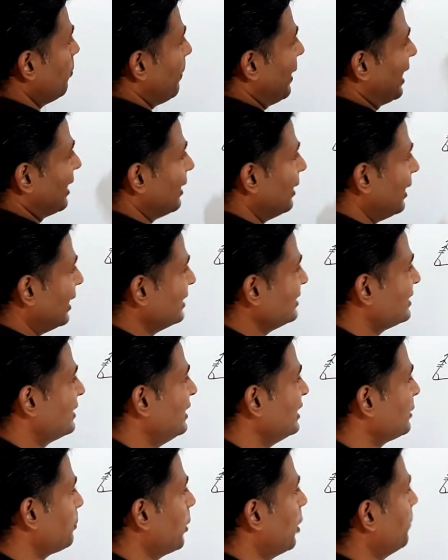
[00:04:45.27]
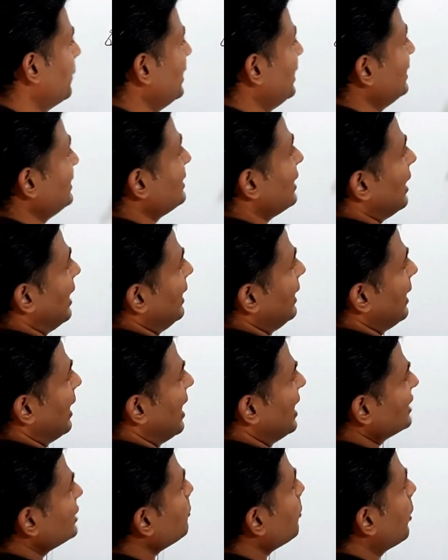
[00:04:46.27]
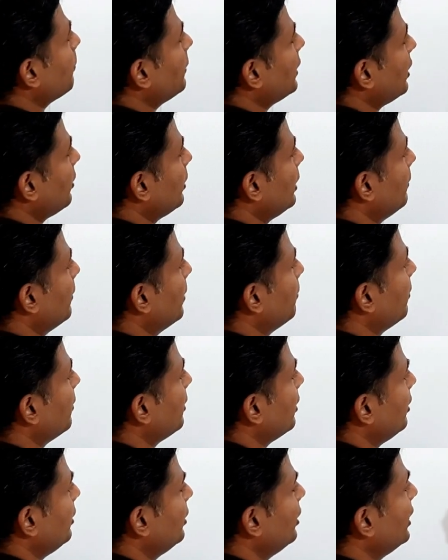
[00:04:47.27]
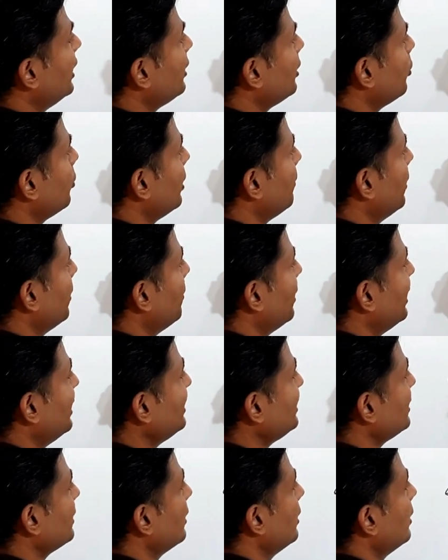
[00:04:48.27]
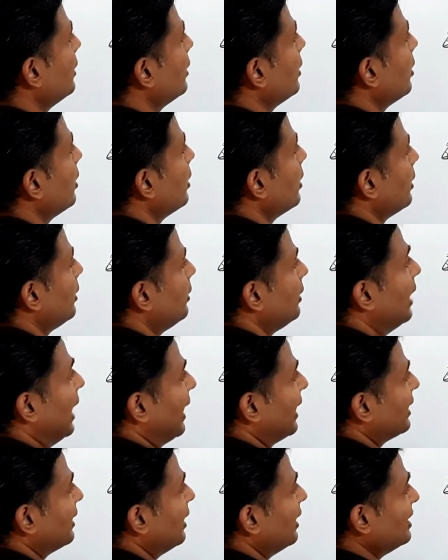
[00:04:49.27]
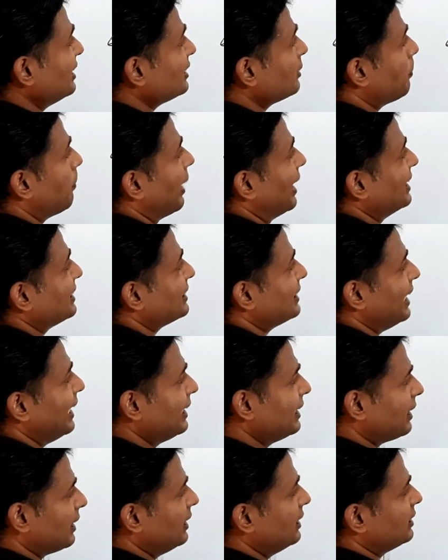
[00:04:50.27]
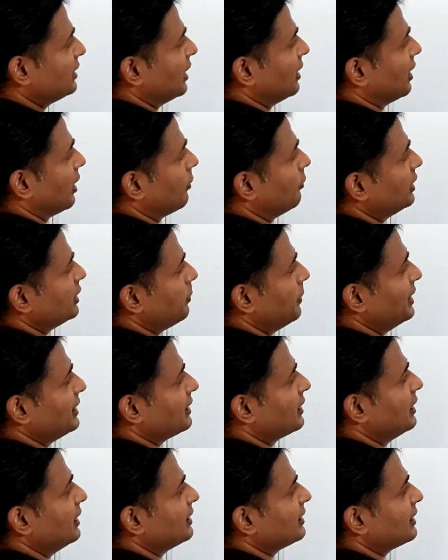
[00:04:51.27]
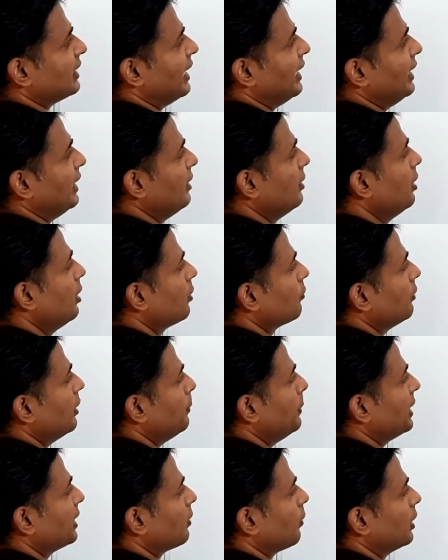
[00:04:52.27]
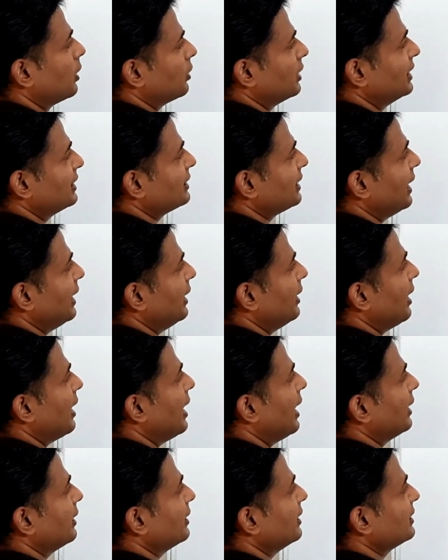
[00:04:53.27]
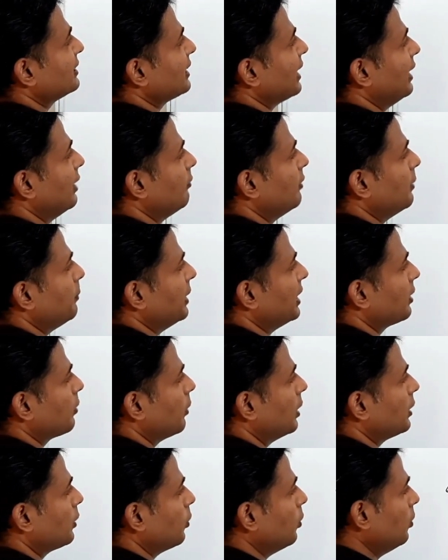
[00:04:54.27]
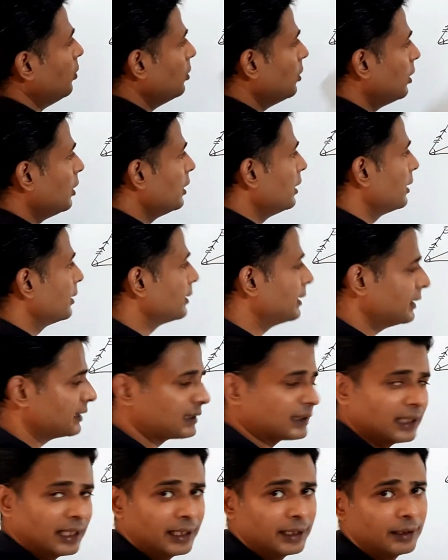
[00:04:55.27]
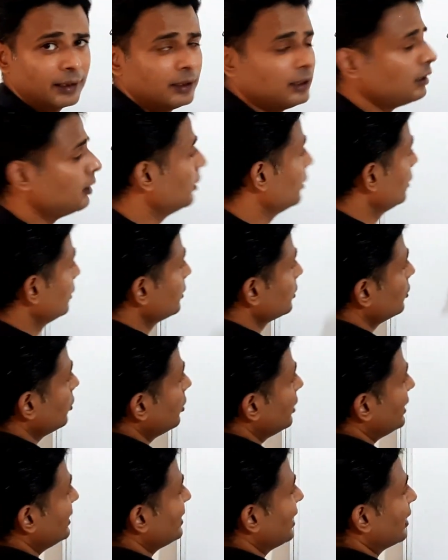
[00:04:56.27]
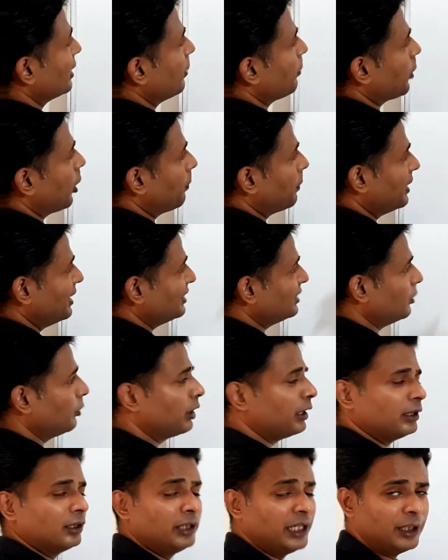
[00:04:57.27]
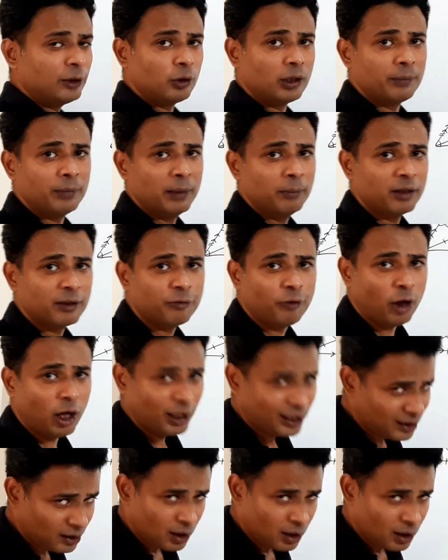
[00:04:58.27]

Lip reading: parallel lines, these properties, and last property you need to remember is diagonals bisect each other, which means this side will be equal to this side and this side will be equal to this side. So these are the properties you need to remember for